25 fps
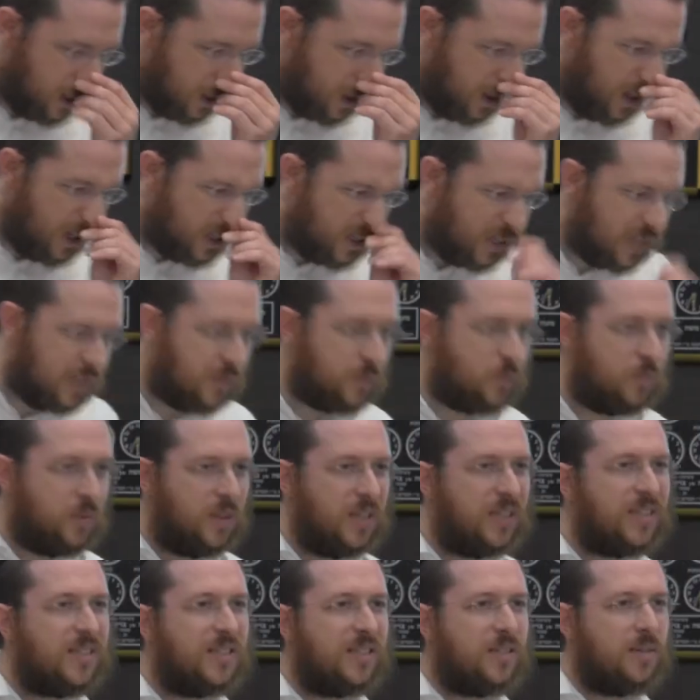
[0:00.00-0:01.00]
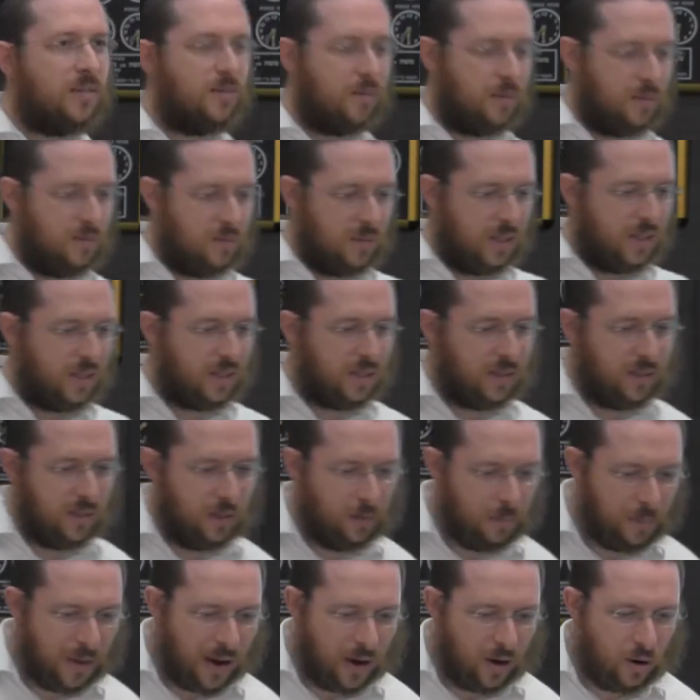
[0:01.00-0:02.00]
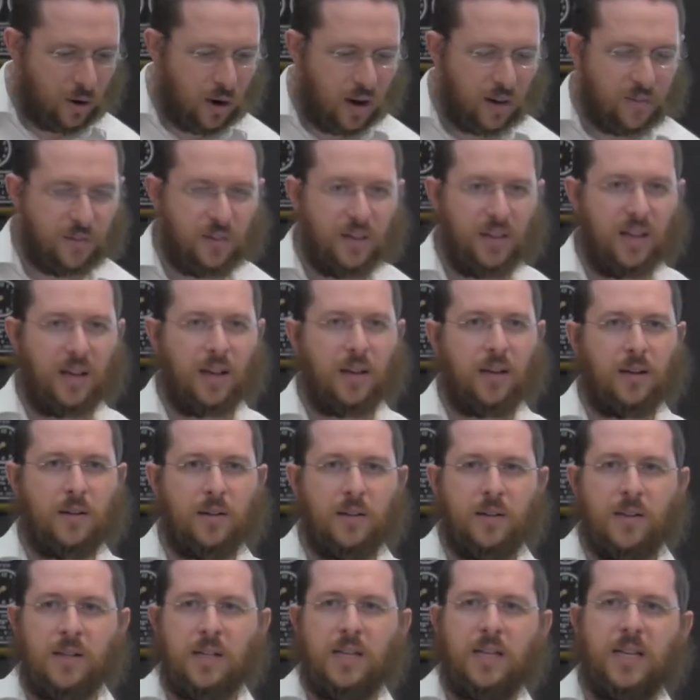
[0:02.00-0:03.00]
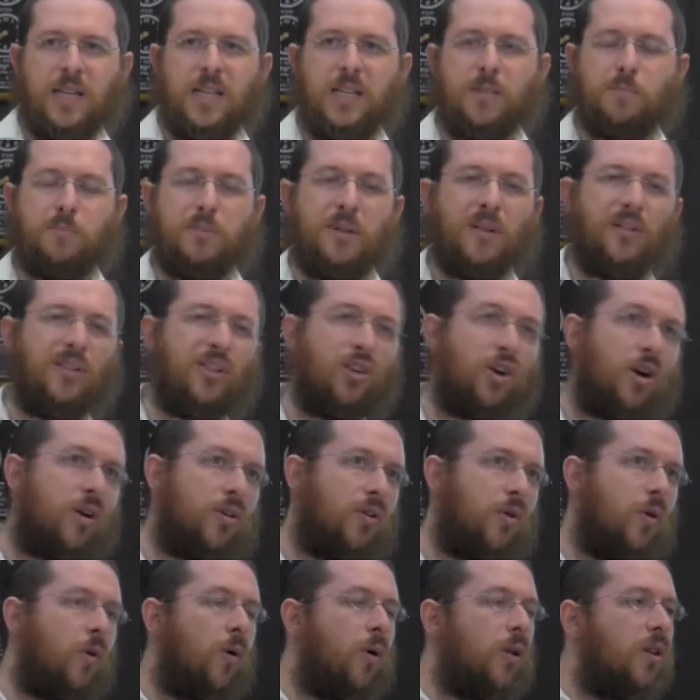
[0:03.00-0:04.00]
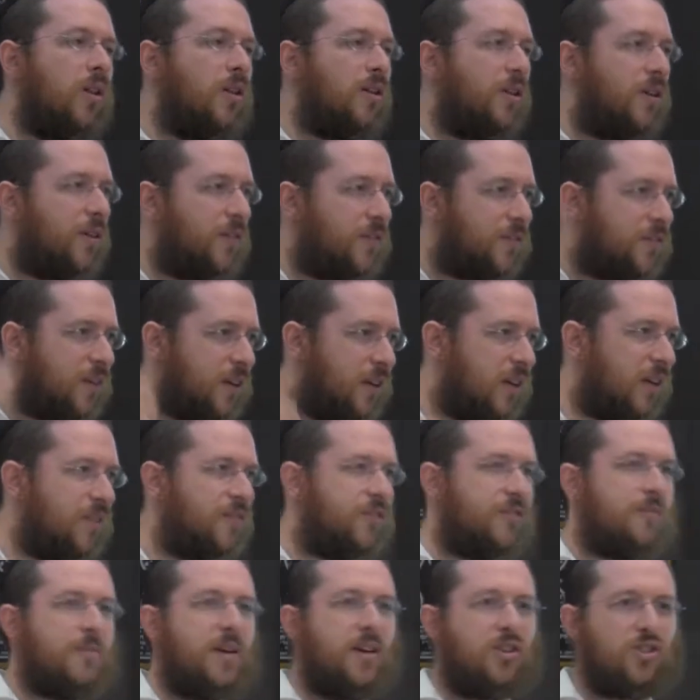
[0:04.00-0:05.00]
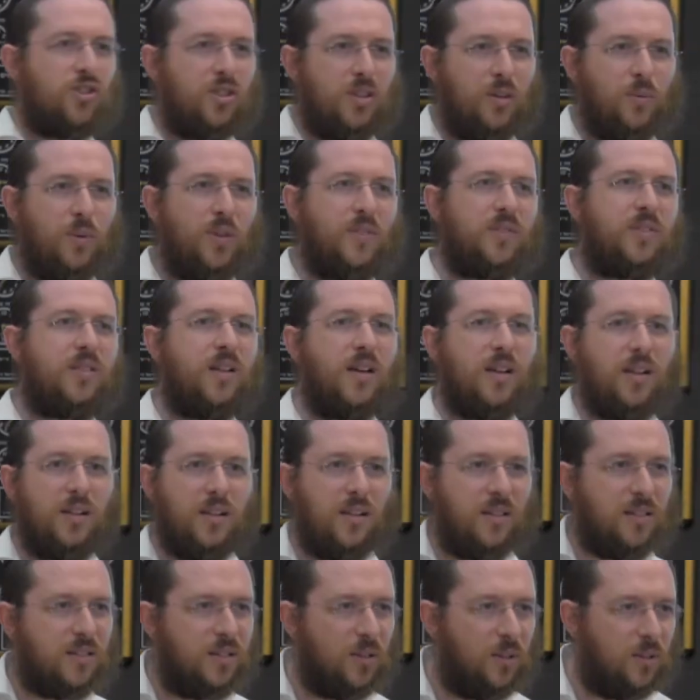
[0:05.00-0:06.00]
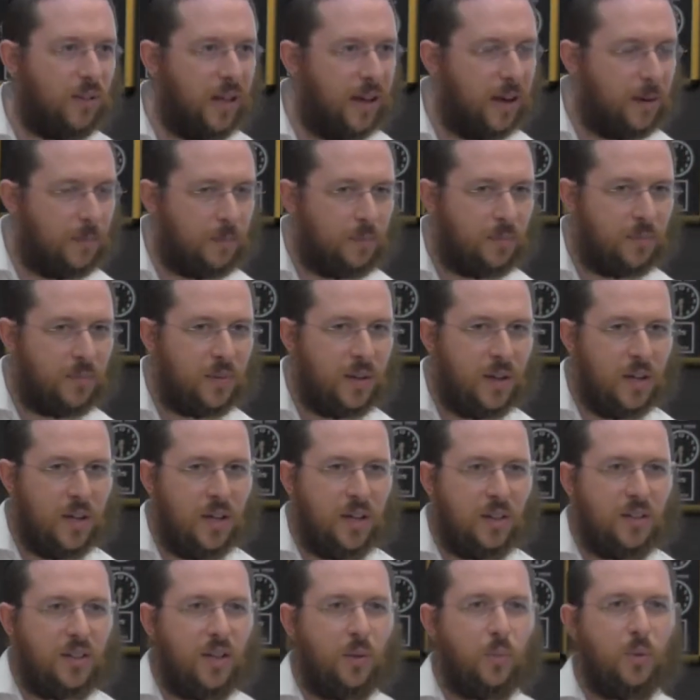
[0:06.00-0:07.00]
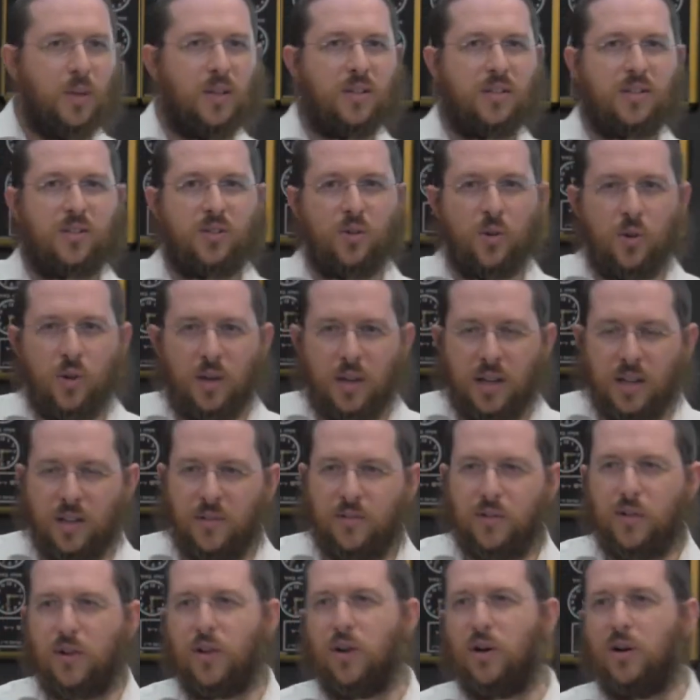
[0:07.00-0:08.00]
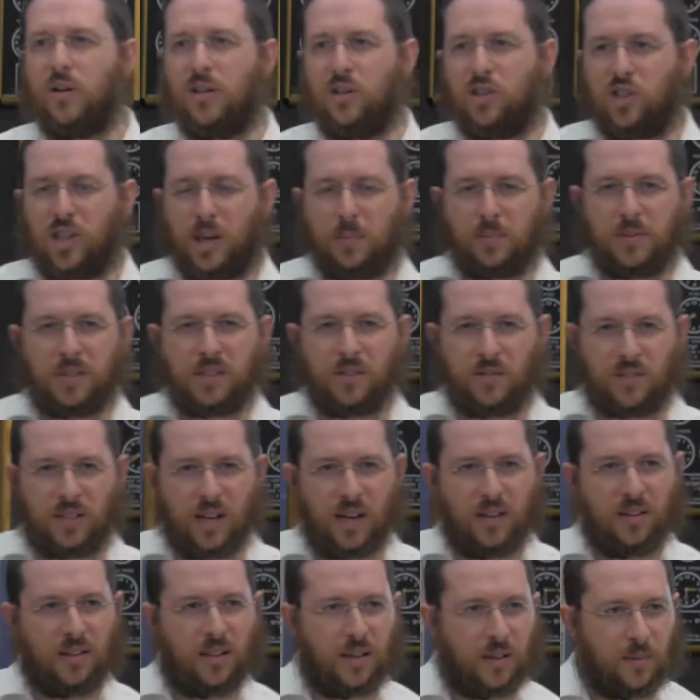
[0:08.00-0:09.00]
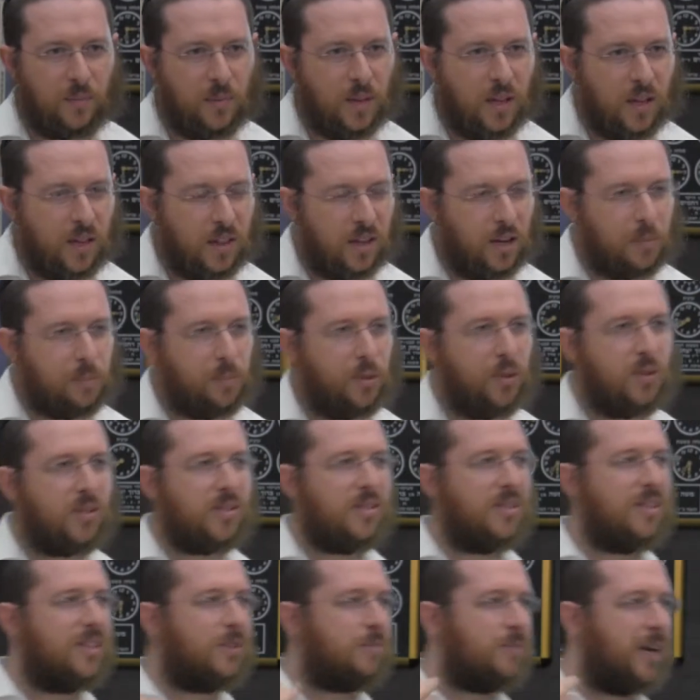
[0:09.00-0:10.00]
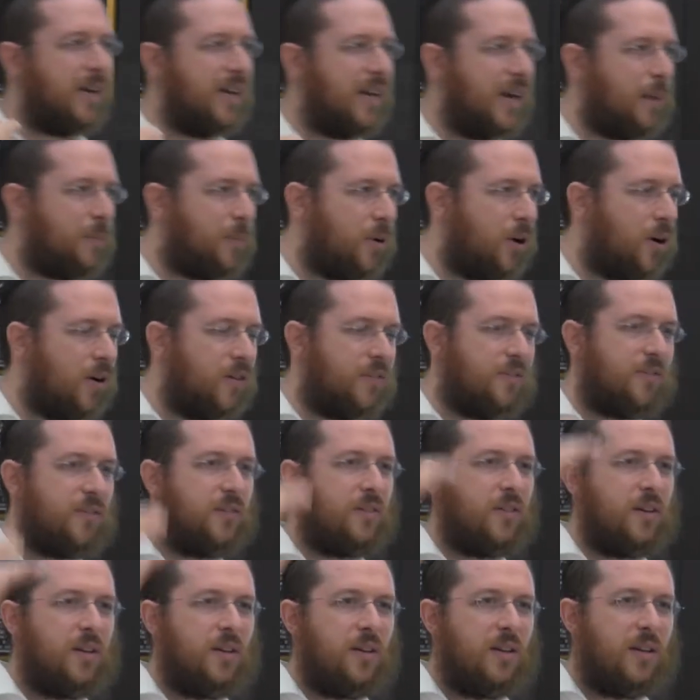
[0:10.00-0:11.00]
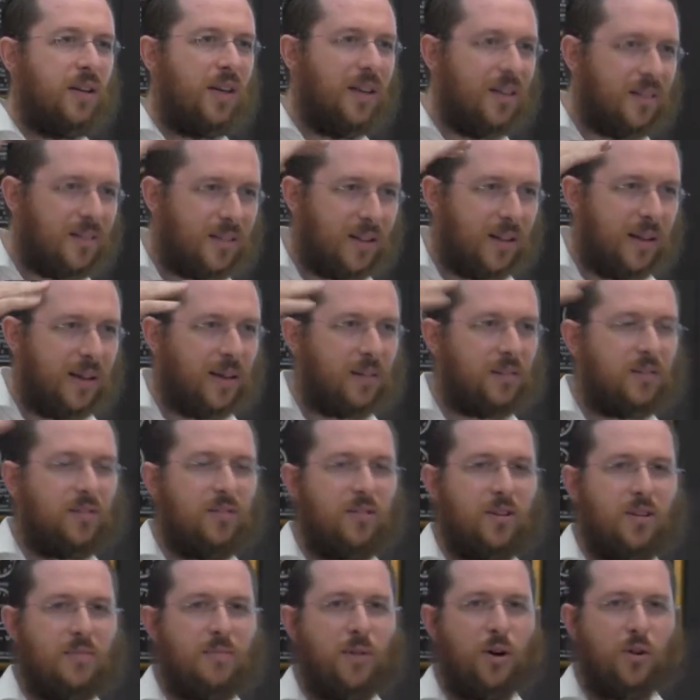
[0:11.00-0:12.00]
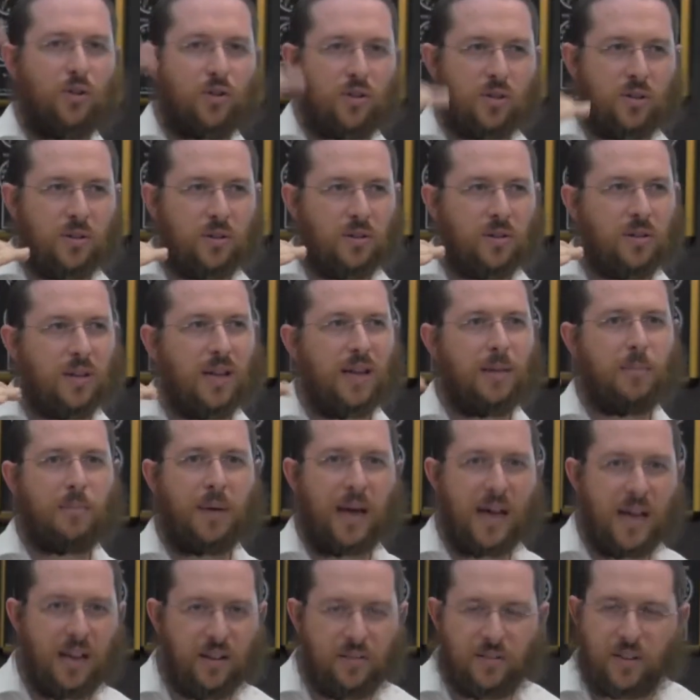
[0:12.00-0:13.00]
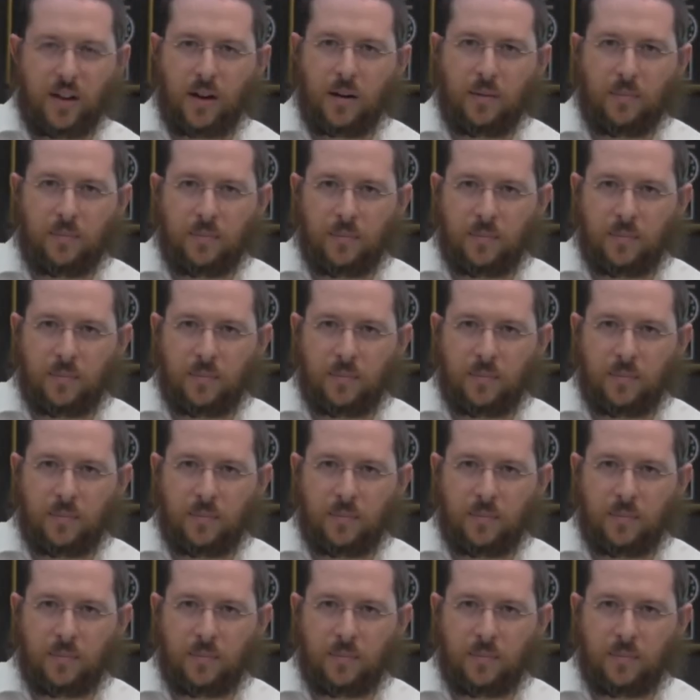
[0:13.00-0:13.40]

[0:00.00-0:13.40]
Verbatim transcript: This, is, this, this little paragraph here is building on all of the information that we have studied until now, that we saw in the very early chapters of Tanya, that a person is made up of intellect, emotion, and behavior.